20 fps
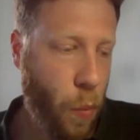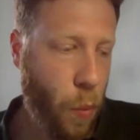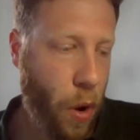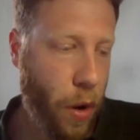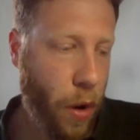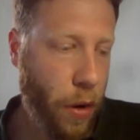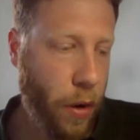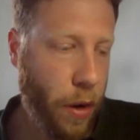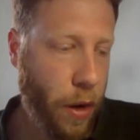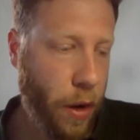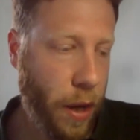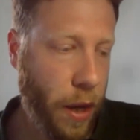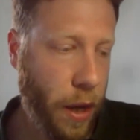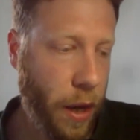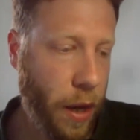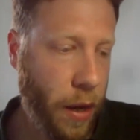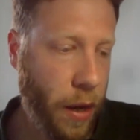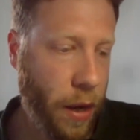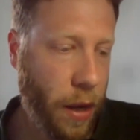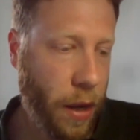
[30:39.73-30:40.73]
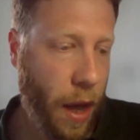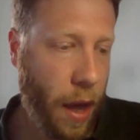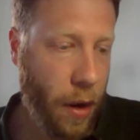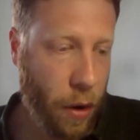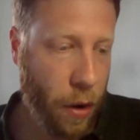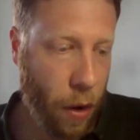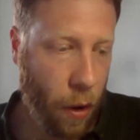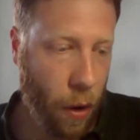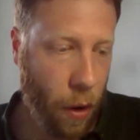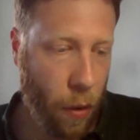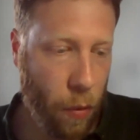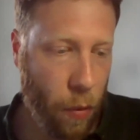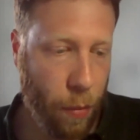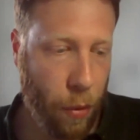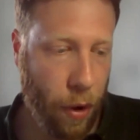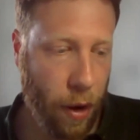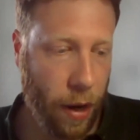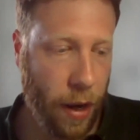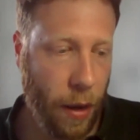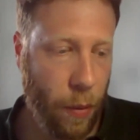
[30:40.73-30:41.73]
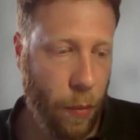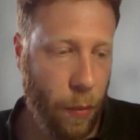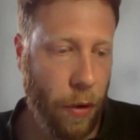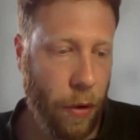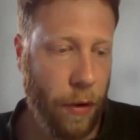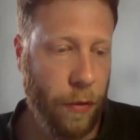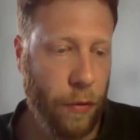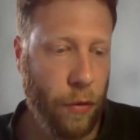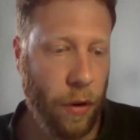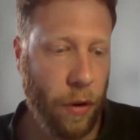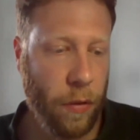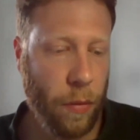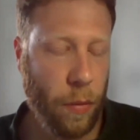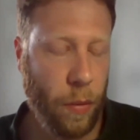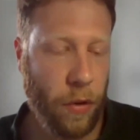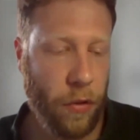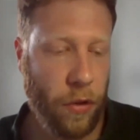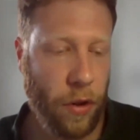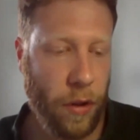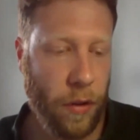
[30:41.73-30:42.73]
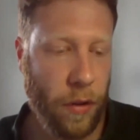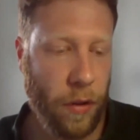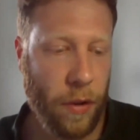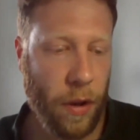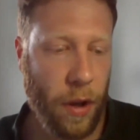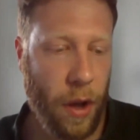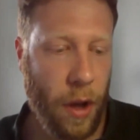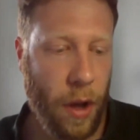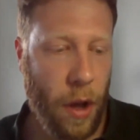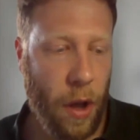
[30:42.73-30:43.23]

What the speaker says: one in Kent, owned by Kent Wildlife Trust, which is